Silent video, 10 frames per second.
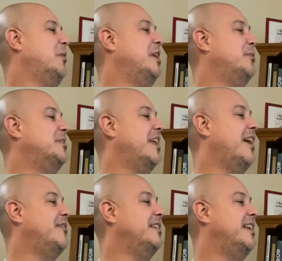he was
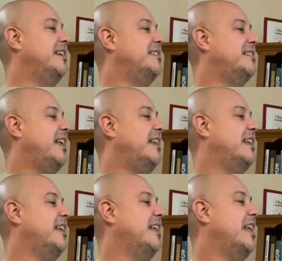done, the dentist said,
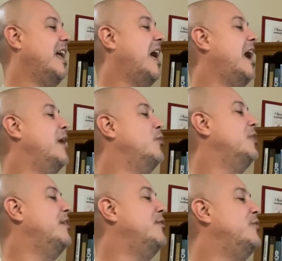"I will
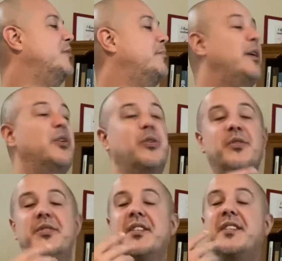give you some
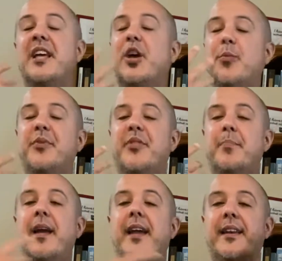pills to help with the
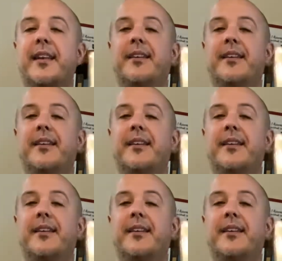pain."